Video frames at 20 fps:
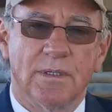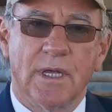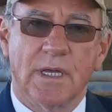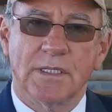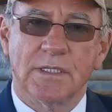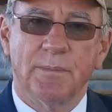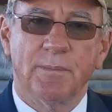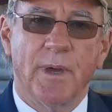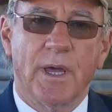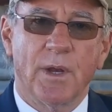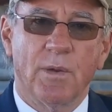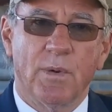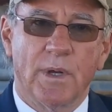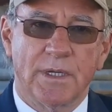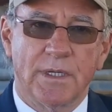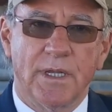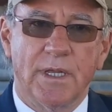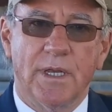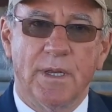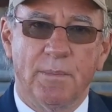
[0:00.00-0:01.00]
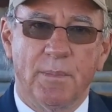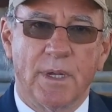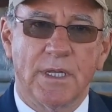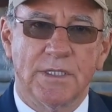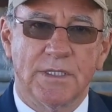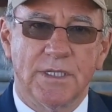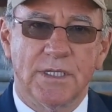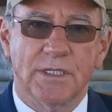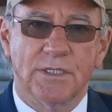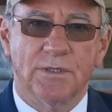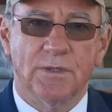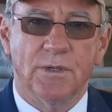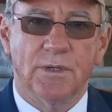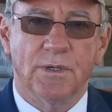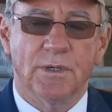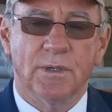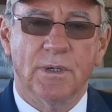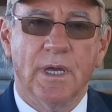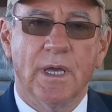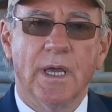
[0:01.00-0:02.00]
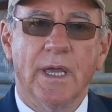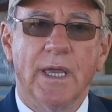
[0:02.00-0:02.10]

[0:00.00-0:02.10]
Doesn't matter what anybody says to you.